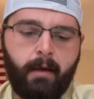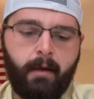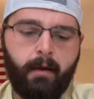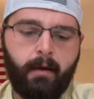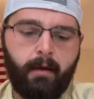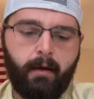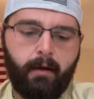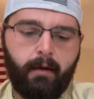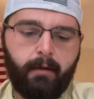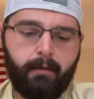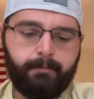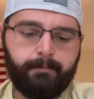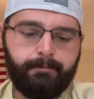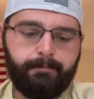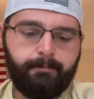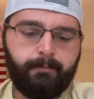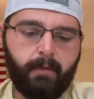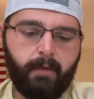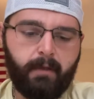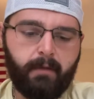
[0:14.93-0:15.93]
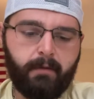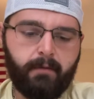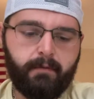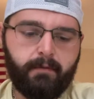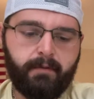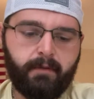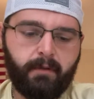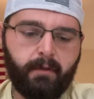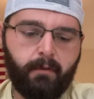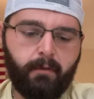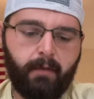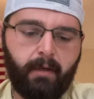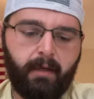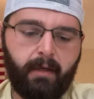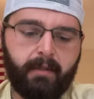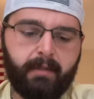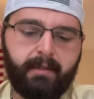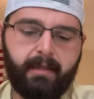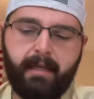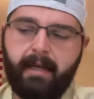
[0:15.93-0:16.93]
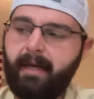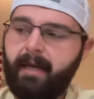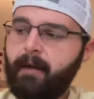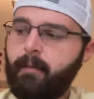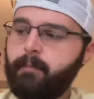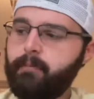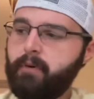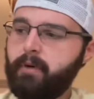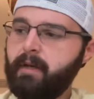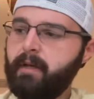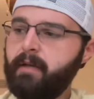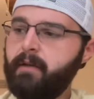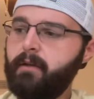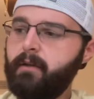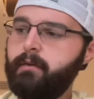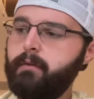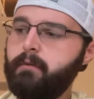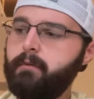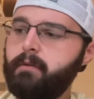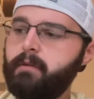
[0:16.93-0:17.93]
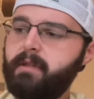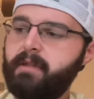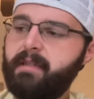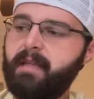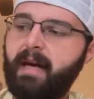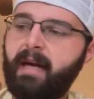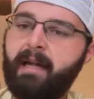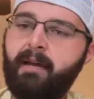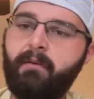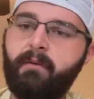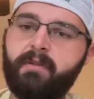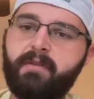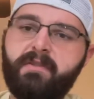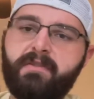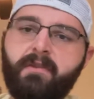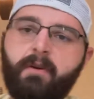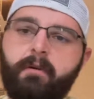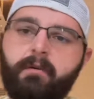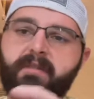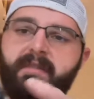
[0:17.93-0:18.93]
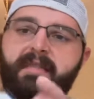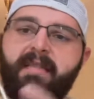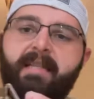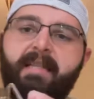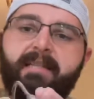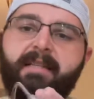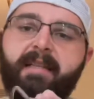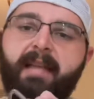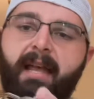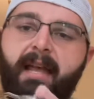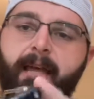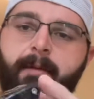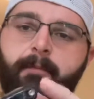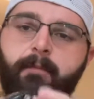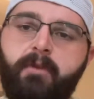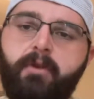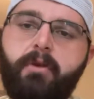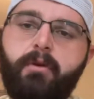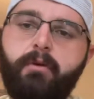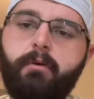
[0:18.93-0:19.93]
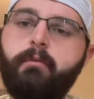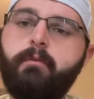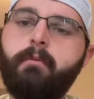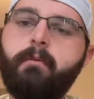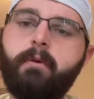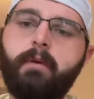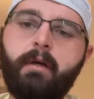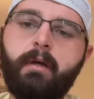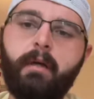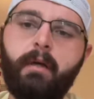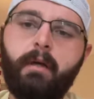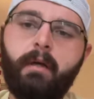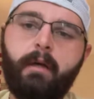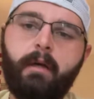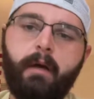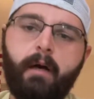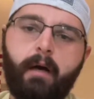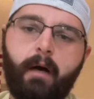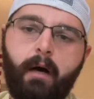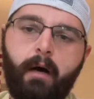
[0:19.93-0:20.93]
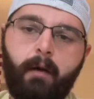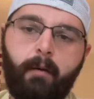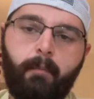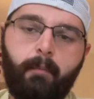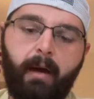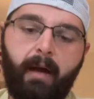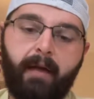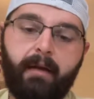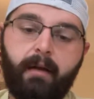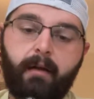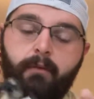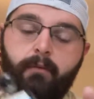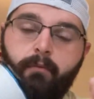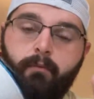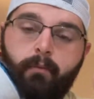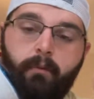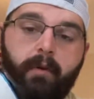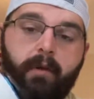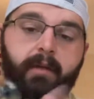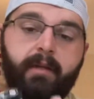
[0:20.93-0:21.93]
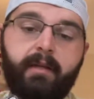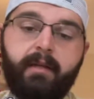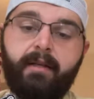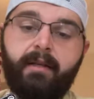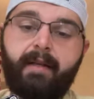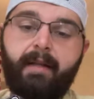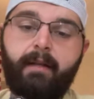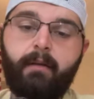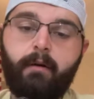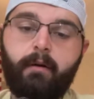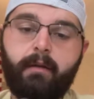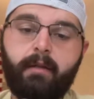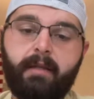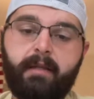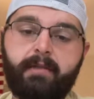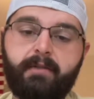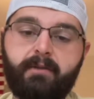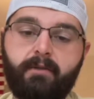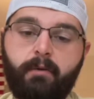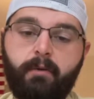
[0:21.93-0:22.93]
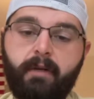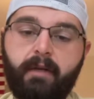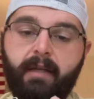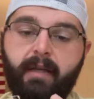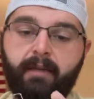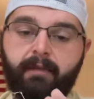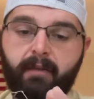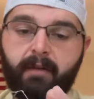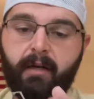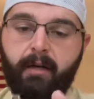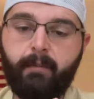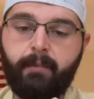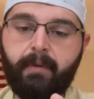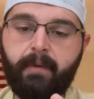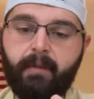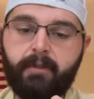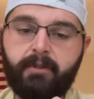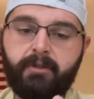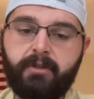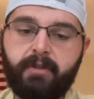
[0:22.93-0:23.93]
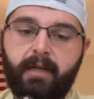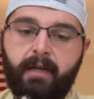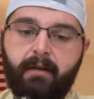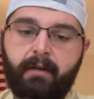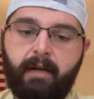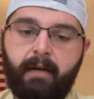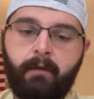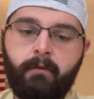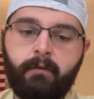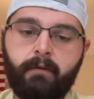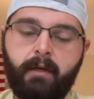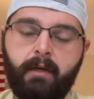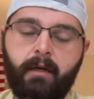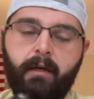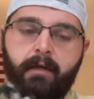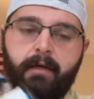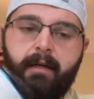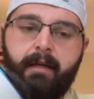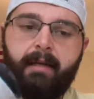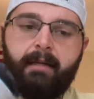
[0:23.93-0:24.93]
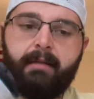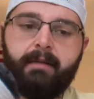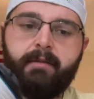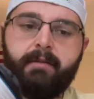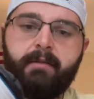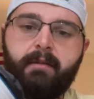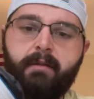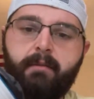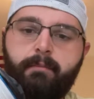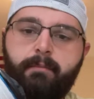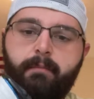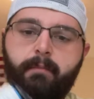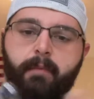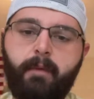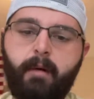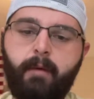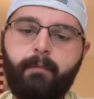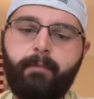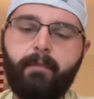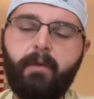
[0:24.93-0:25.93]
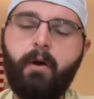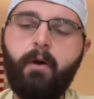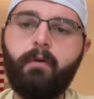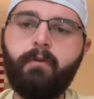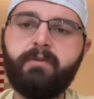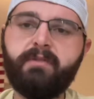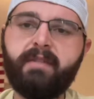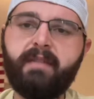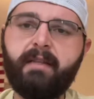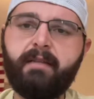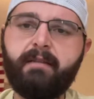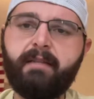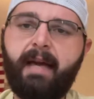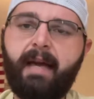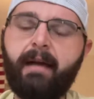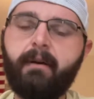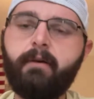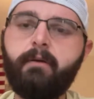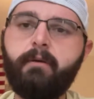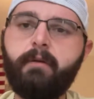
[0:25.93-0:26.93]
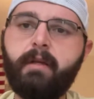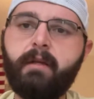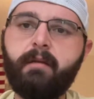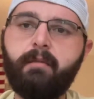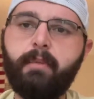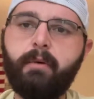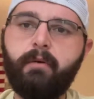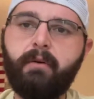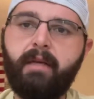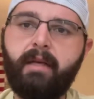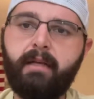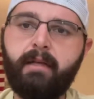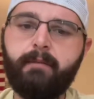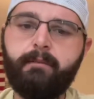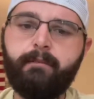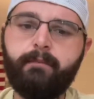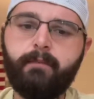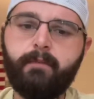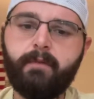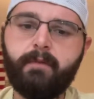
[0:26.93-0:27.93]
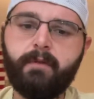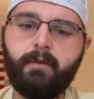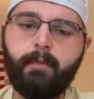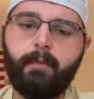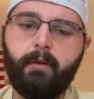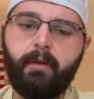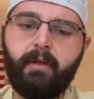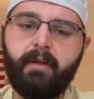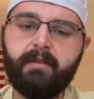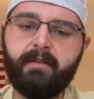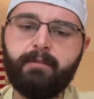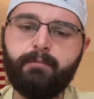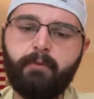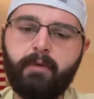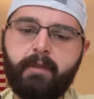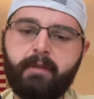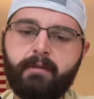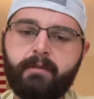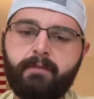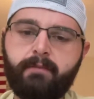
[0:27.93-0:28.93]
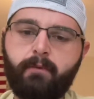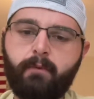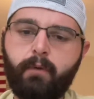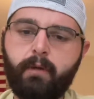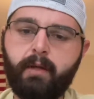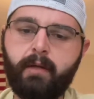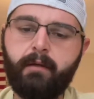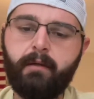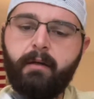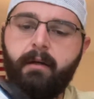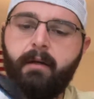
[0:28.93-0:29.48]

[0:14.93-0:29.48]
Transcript: Today I'm bringing you the Daiwa Saltist MQ. I got a really good deal on this, so I'm going to give the company a shout out. It's wholesale tackle out of Bonita, so Bonita Springs, Florida.